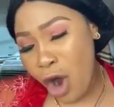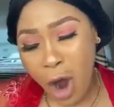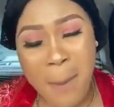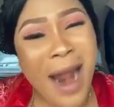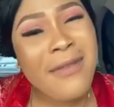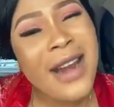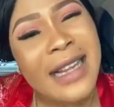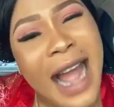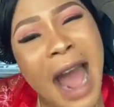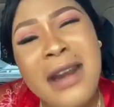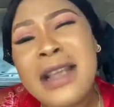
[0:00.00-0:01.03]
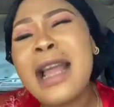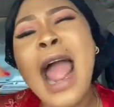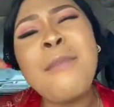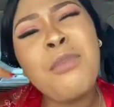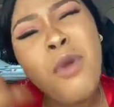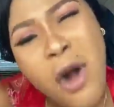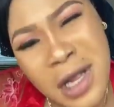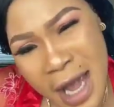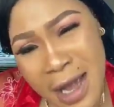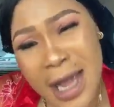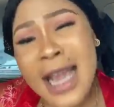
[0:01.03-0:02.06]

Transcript: Or man ring guy ring guy born.